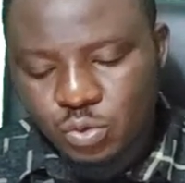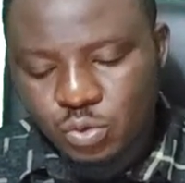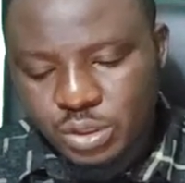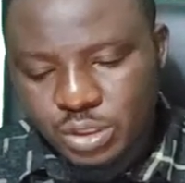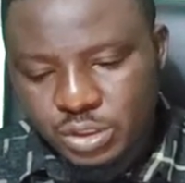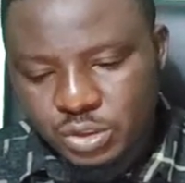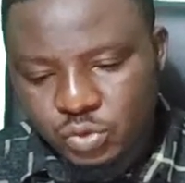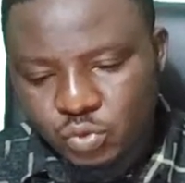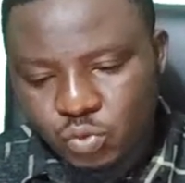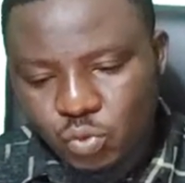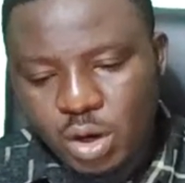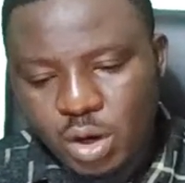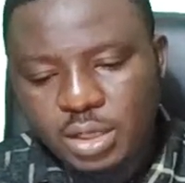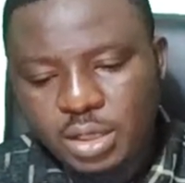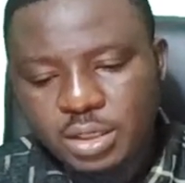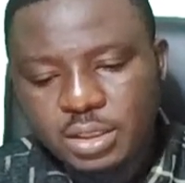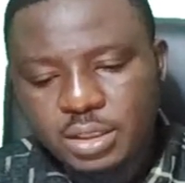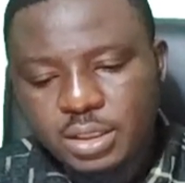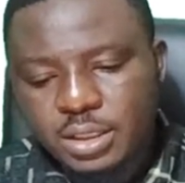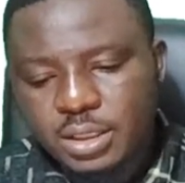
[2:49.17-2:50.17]
2 is
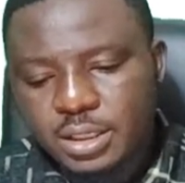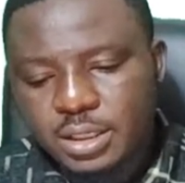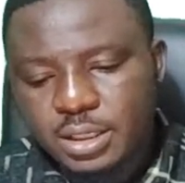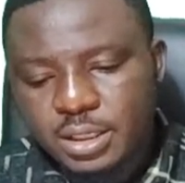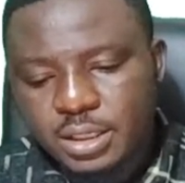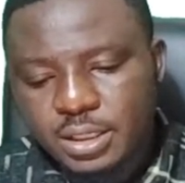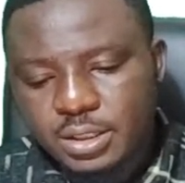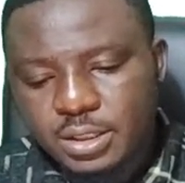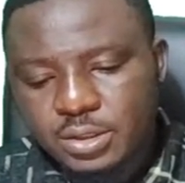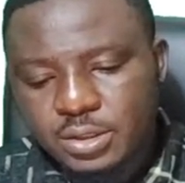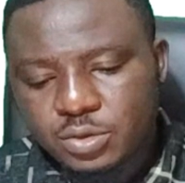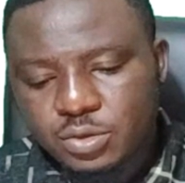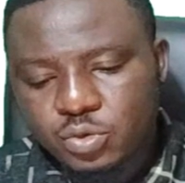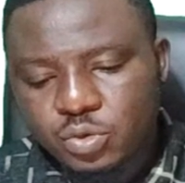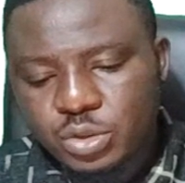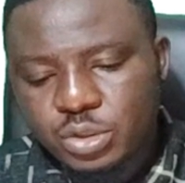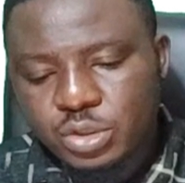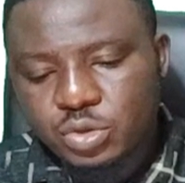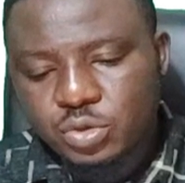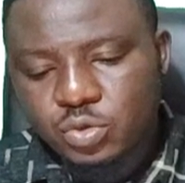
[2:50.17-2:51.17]
1.
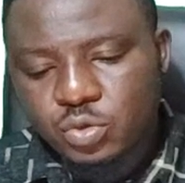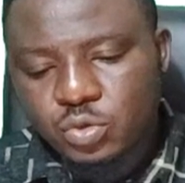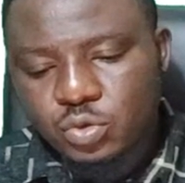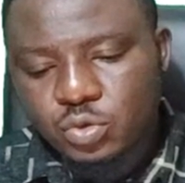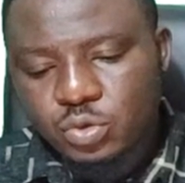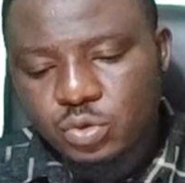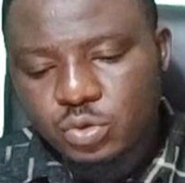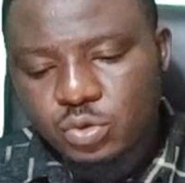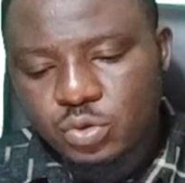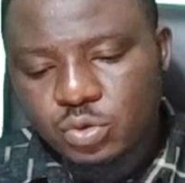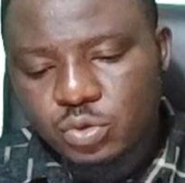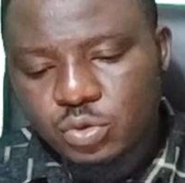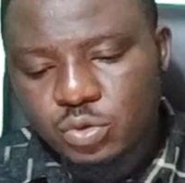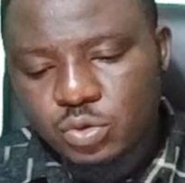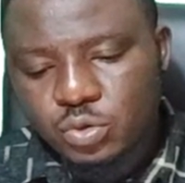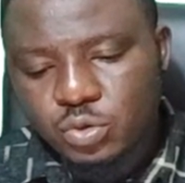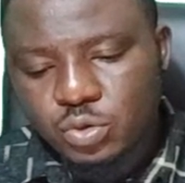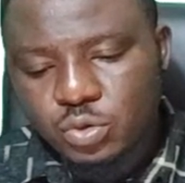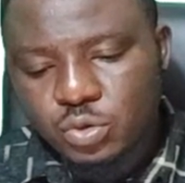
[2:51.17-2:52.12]
2 into